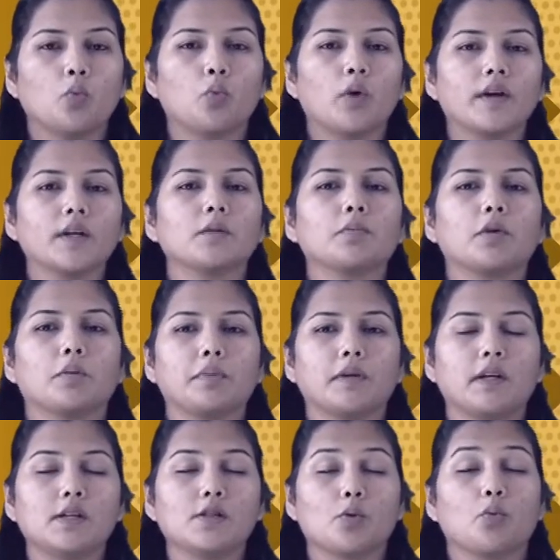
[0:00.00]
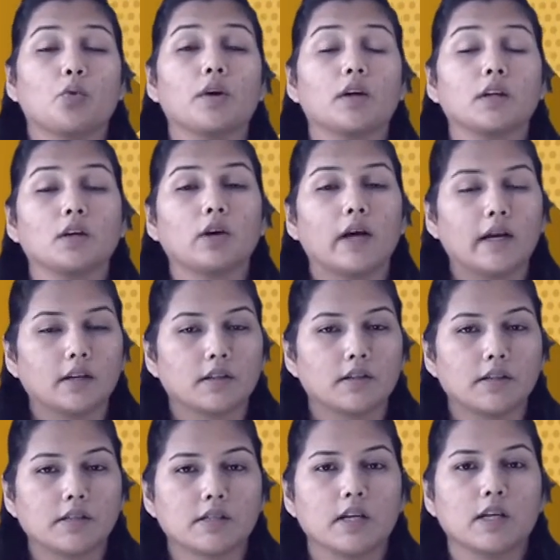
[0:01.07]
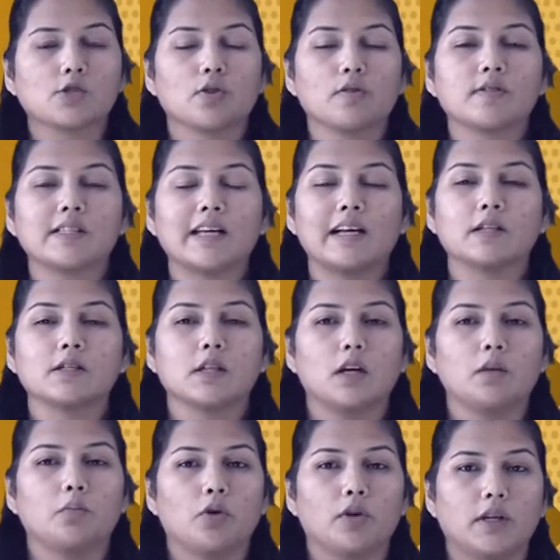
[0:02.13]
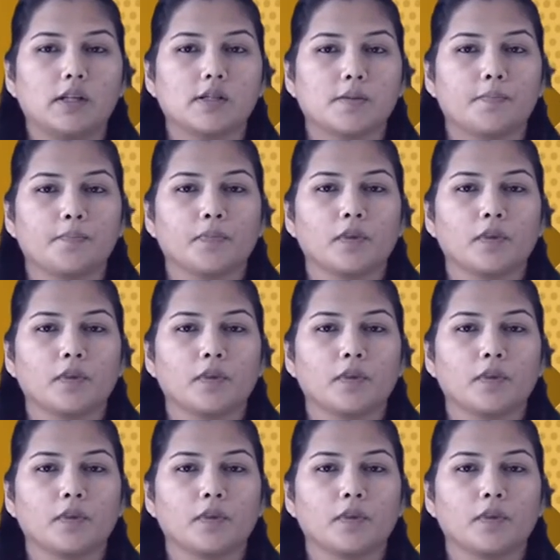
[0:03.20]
what are the properties or what are the characteristics of celestial bodies.